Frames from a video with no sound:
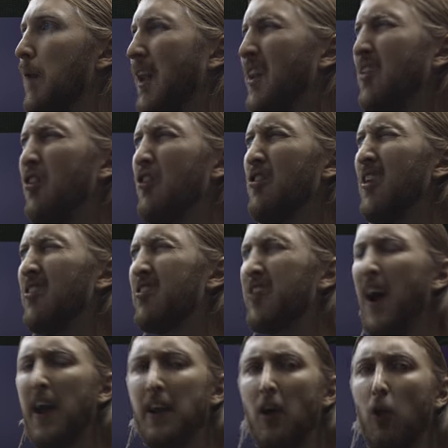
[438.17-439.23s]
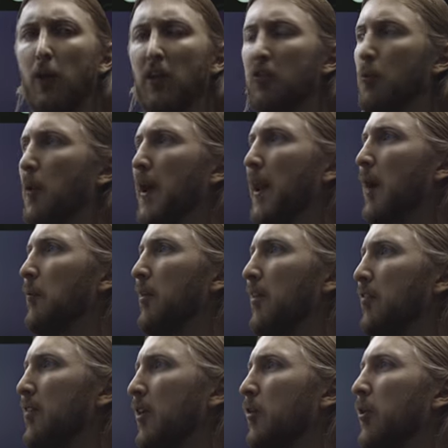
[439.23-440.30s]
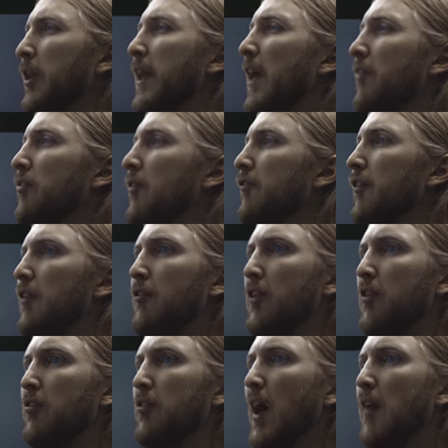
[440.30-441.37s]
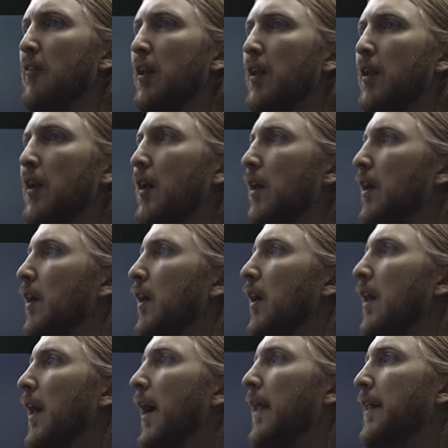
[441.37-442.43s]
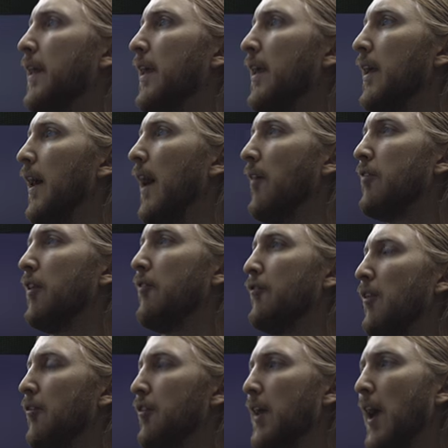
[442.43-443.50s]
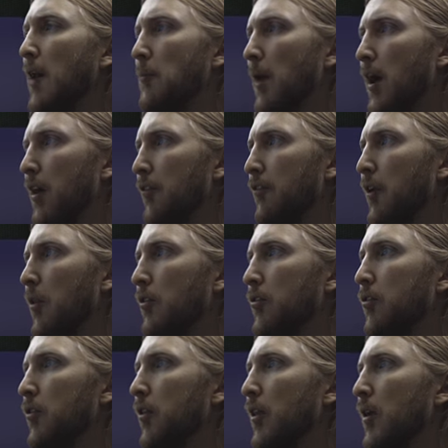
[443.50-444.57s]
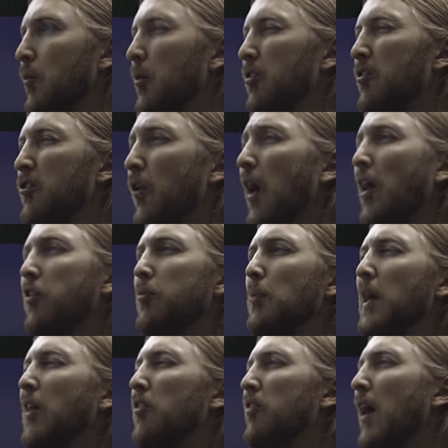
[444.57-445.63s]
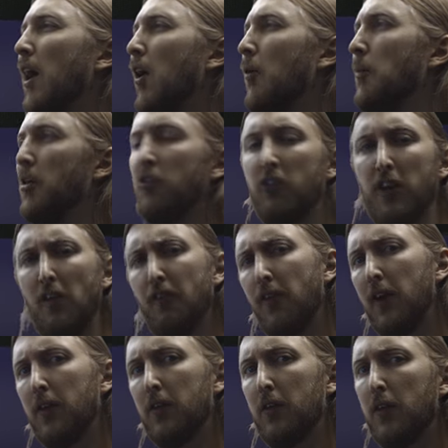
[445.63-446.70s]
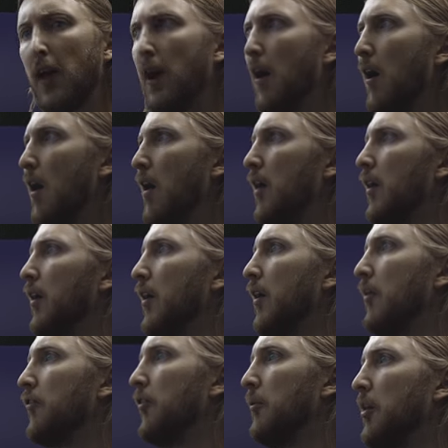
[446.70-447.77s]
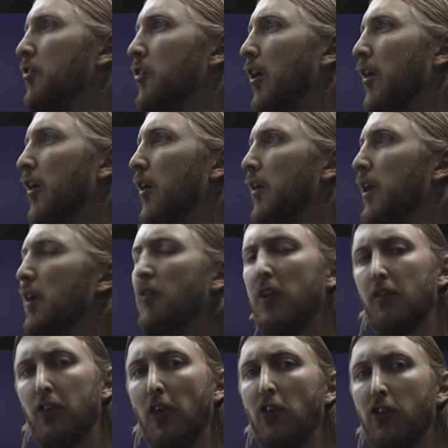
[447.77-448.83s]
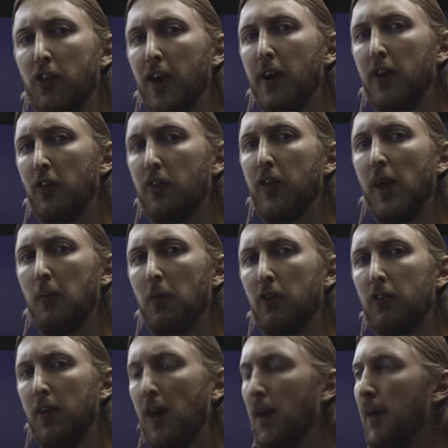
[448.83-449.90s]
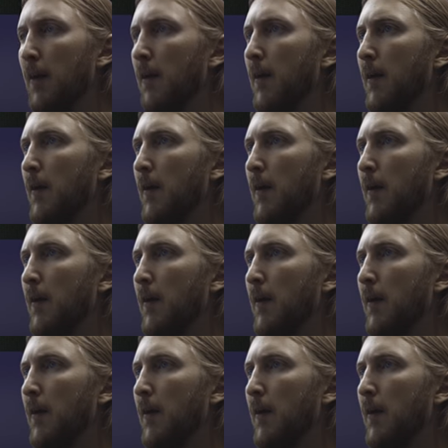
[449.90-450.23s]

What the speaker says: An interesting side note is when I'm listening to the SM57 and the SM58 microphones, what strikes me is how much different they are from each other, even if they share the same design.